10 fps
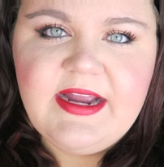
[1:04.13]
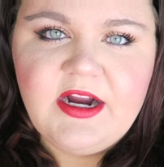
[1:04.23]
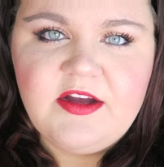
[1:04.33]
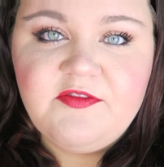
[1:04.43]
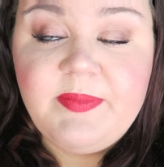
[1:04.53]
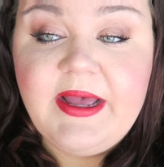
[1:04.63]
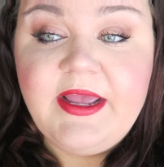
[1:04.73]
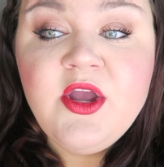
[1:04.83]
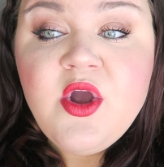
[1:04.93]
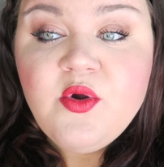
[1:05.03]
care of.
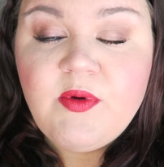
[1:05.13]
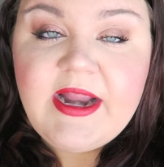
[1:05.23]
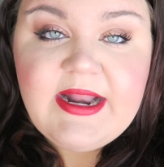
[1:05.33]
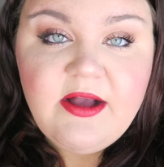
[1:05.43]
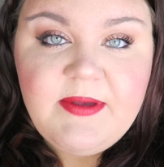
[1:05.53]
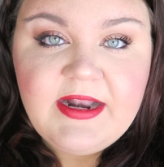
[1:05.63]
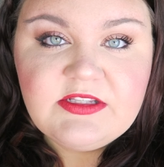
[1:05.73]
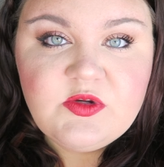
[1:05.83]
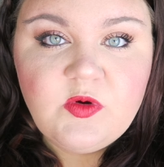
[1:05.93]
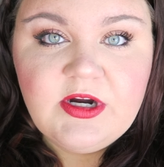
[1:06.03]
But right now I'm
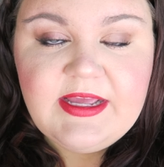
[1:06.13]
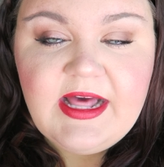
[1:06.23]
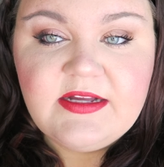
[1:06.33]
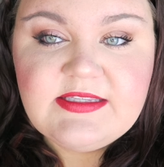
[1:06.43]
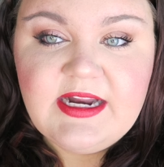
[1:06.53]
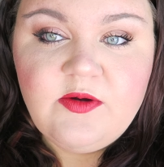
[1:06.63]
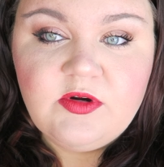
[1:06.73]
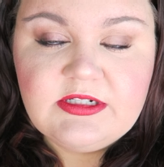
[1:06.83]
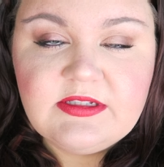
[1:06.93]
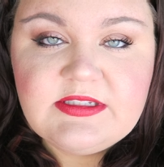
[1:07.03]
headed to work. Alex and I
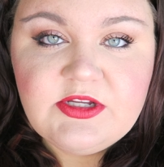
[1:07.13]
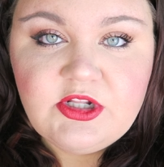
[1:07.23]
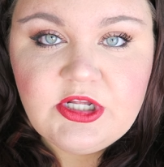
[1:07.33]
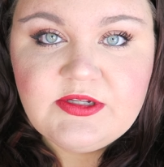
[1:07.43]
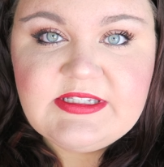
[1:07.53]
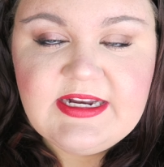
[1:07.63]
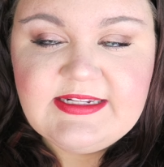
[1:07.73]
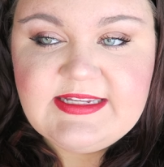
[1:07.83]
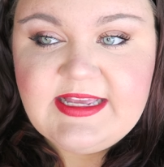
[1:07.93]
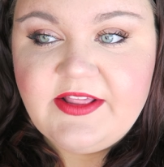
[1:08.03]
work till close
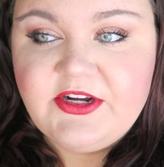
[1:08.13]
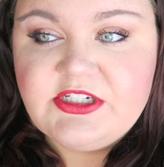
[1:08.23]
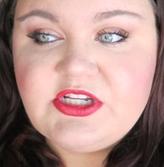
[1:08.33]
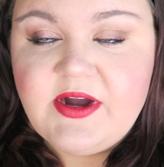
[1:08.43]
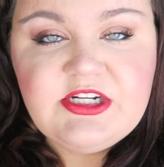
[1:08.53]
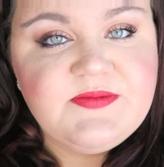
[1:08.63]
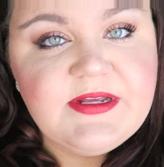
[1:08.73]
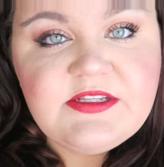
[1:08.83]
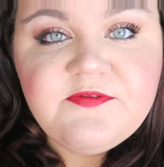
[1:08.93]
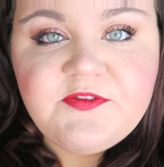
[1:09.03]
tonight together. So I just
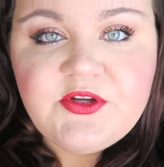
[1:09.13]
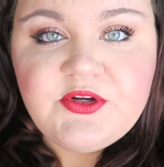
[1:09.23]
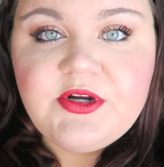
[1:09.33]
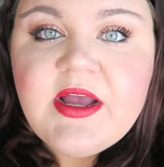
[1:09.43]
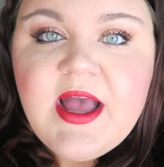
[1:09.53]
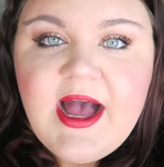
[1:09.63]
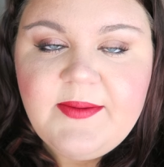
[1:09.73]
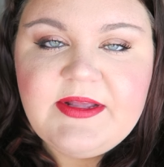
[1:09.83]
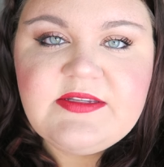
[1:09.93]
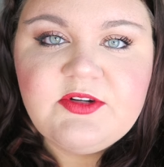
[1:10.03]
made some food.
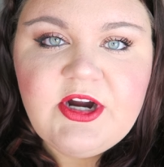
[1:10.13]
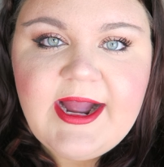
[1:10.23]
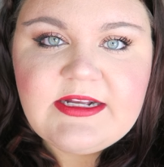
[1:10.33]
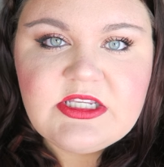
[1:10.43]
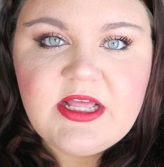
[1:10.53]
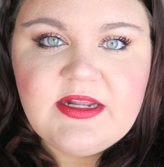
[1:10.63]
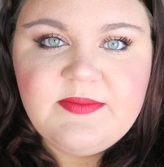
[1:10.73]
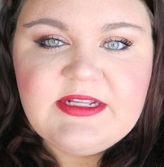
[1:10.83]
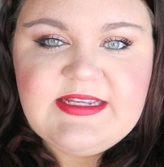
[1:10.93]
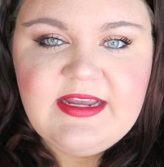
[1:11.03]
I made some crack slaw that
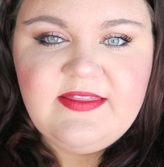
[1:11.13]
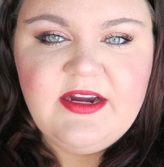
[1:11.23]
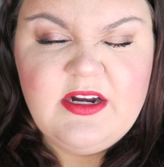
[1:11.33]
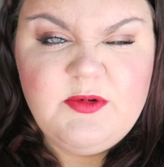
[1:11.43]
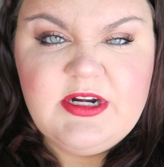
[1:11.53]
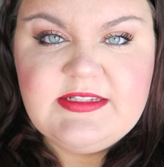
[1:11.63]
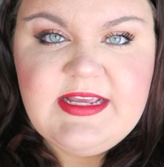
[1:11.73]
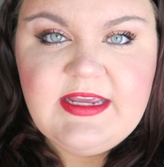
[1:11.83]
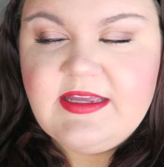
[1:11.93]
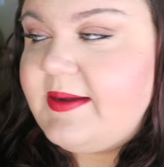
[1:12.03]
I'm gonna take there, and we're gonna
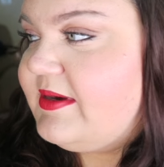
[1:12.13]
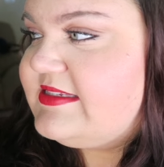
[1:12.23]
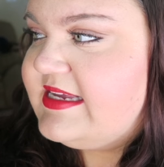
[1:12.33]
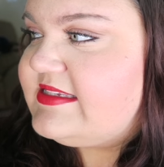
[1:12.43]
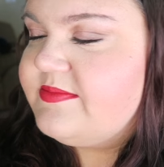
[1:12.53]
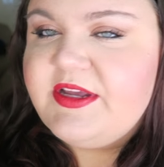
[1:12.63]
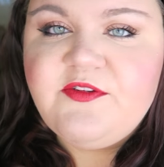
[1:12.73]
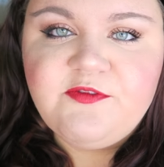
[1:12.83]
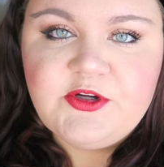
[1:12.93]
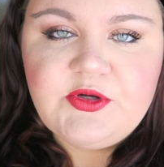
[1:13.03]
take, I'm gonna take some like
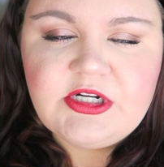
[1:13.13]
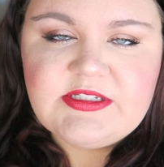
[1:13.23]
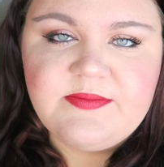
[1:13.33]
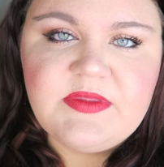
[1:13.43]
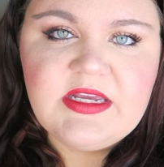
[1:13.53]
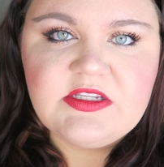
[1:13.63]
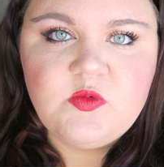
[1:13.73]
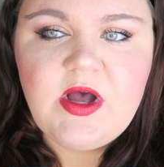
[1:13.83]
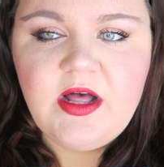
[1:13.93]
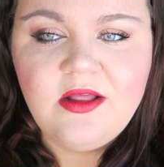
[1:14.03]
fruit or something
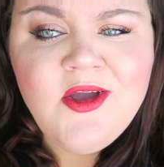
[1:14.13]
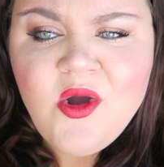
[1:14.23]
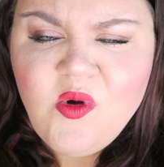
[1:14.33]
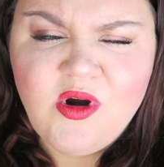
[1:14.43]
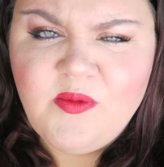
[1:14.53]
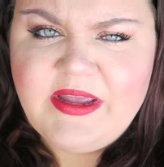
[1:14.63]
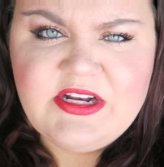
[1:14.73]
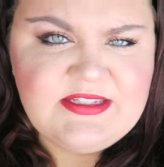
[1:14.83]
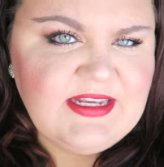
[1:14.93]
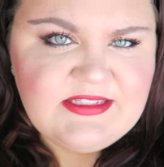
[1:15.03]
as well. Or we
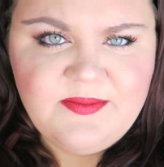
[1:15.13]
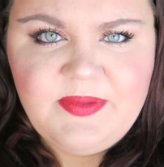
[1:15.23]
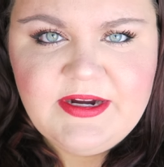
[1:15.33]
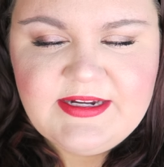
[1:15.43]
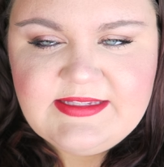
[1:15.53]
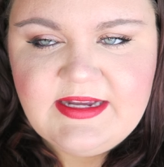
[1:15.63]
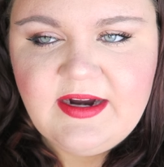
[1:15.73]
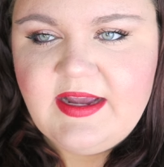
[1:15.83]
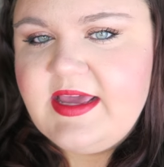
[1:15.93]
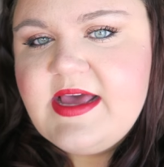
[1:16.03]
can just eat some berries
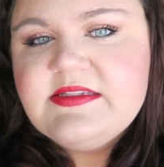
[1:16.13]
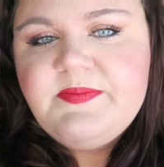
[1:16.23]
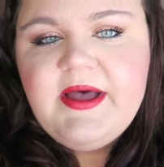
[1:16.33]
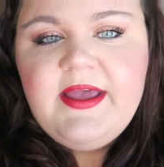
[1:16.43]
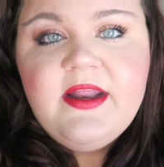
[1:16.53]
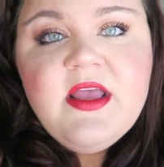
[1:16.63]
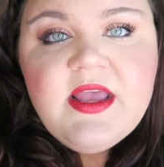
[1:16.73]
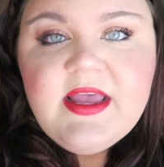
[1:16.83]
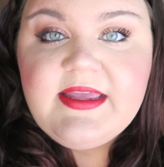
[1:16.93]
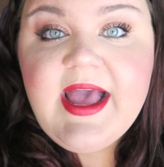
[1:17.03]
there, I guess. But
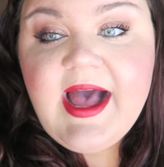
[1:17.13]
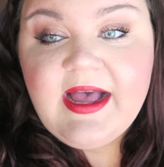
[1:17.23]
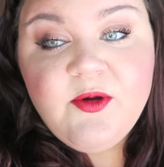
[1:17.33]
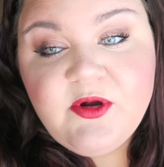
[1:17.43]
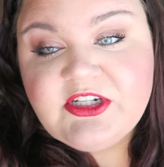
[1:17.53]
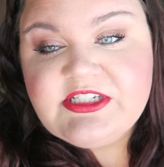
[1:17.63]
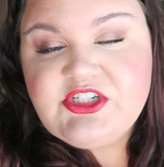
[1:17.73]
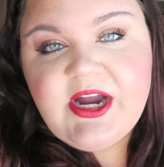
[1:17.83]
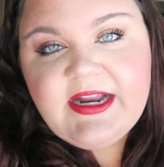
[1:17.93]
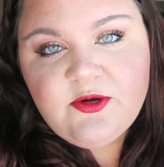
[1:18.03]
yeah, we're
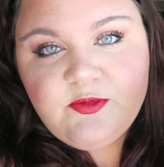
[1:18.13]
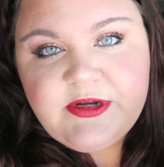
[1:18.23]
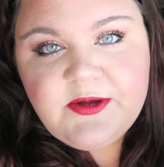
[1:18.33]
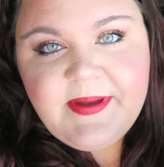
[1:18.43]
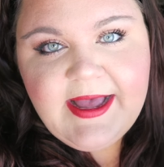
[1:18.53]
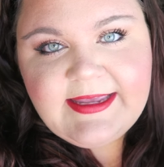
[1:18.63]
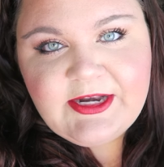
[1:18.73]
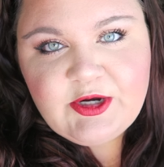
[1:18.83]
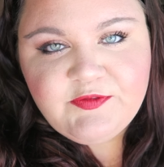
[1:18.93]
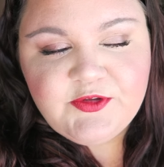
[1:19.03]
just trying to reel back
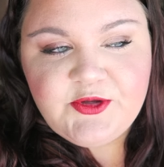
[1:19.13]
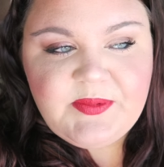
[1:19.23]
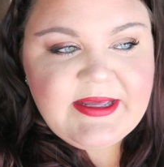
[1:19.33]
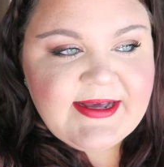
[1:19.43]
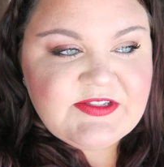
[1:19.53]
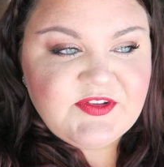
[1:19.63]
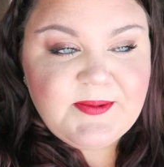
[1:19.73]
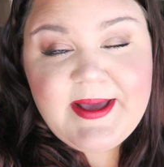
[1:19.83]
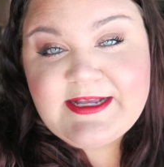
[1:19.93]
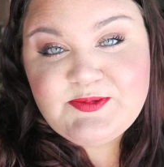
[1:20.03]
in our food, because for
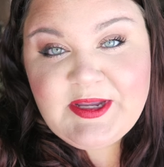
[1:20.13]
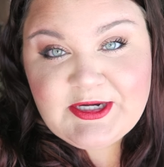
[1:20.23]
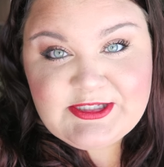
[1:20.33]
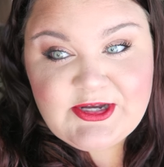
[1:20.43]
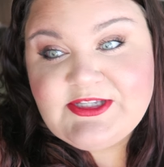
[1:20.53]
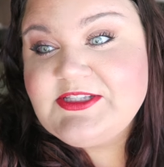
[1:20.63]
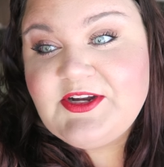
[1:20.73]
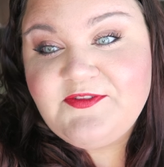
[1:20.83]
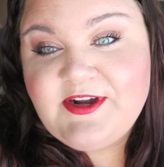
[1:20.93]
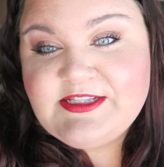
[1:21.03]
the past week or so, since
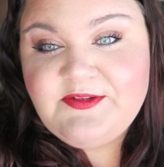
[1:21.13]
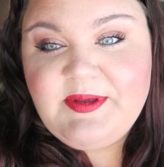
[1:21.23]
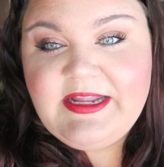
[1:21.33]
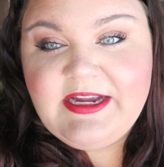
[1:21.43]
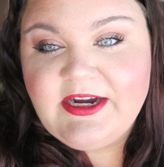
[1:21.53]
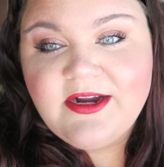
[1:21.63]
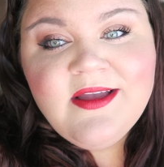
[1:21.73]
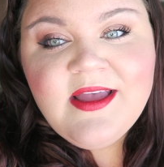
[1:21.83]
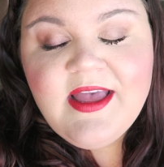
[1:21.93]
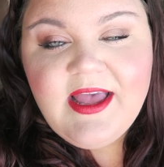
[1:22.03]
our friends have been here
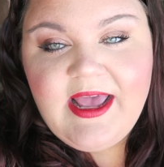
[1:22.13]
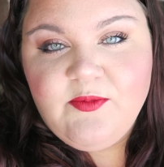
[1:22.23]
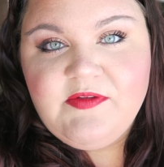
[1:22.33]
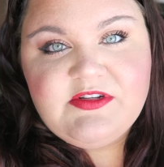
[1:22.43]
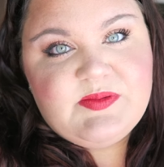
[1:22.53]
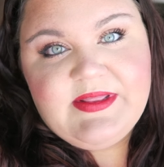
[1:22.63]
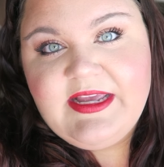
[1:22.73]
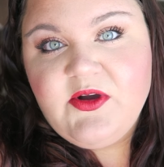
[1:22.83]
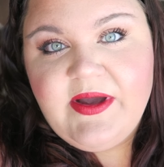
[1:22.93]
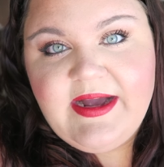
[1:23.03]
and we've just been
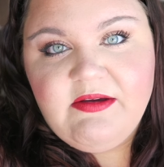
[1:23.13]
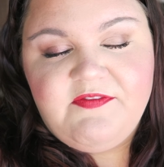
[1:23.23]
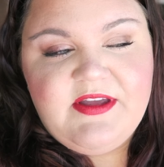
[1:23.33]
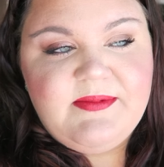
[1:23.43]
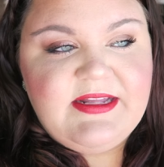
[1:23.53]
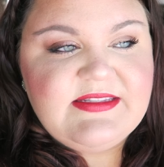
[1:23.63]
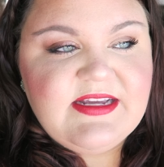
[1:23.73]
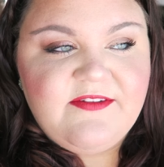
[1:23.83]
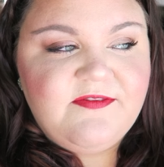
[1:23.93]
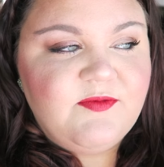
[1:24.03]
like going out with family and
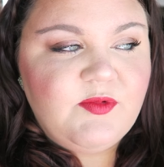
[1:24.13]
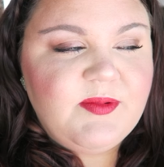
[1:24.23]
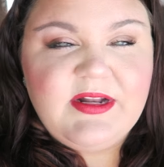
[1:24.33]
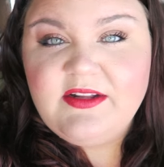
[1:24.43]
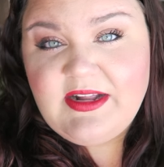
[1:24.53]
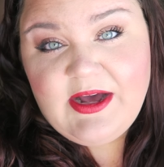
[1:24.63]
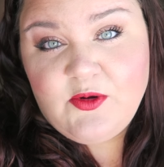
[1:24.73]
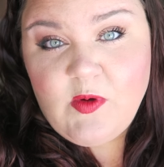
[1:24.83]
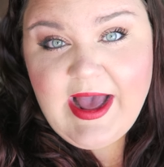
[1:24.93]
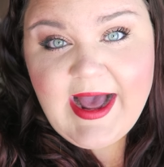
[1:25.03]
stuff, we've been a little out
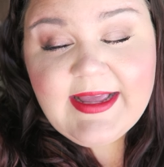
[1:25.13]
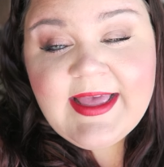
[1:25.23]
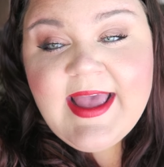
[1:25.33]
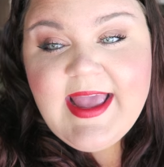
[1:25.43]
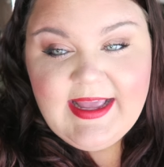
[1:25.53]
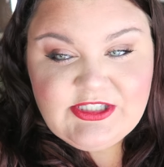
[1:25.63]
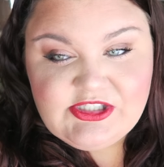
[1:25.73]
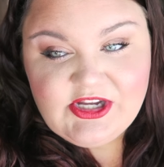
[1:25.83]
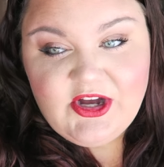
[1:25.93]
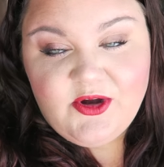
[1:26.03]
of whack.
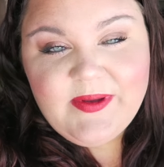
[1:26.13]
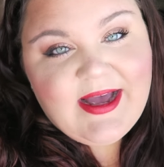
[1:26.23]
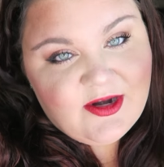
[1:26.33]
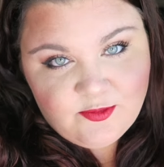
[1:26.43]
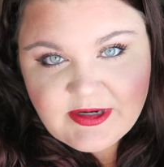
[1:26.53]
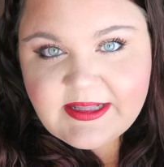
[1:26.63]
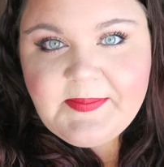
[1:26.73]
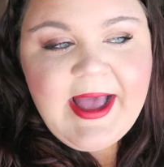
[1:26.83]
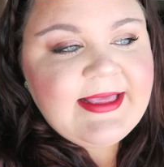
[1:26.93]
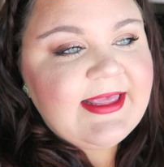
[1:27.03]
So we gotta reel
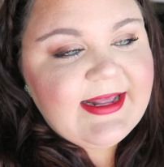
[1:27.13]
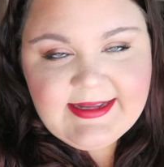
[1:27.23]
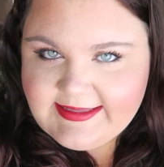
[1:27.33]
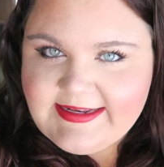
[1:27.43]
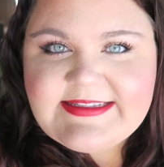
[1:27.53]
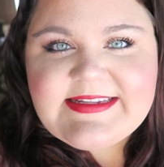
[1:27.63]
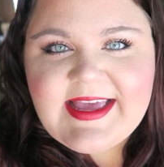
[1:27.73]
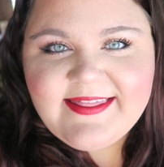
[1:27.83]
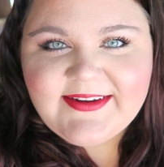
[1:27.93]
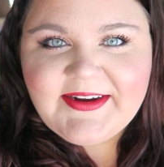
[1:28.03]
it back in and get it
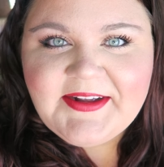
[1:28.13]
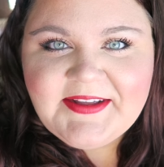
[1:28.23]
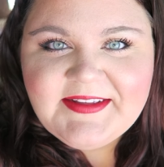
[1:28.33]
together.